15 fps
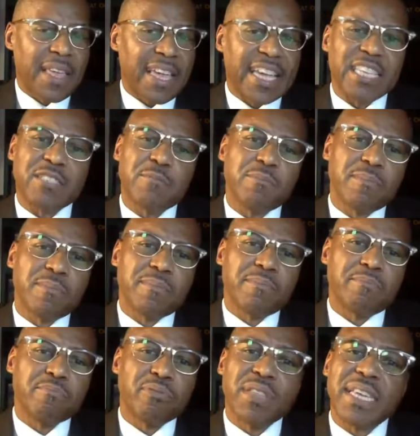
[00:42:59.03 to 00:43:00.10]
It's
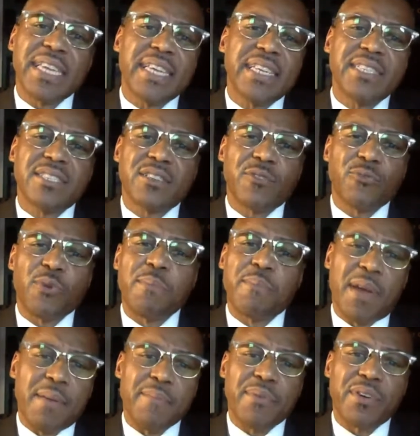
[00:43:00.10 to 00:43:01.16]
please
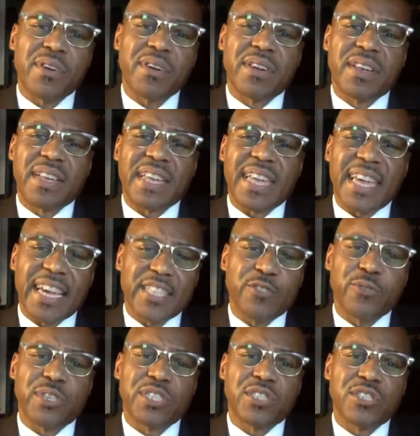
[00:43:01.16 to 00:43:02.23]
remember,
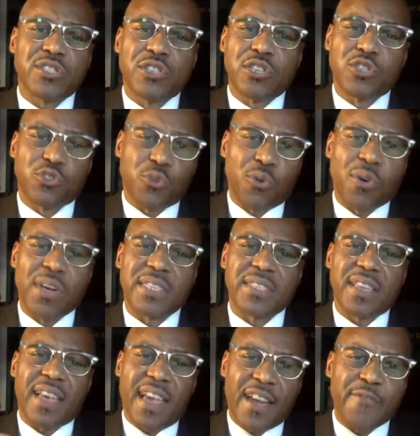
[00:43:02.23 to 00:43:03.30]
ignorance
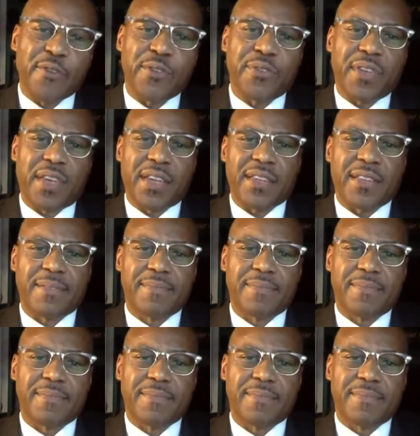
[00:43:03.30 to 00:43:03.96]
destroys everything.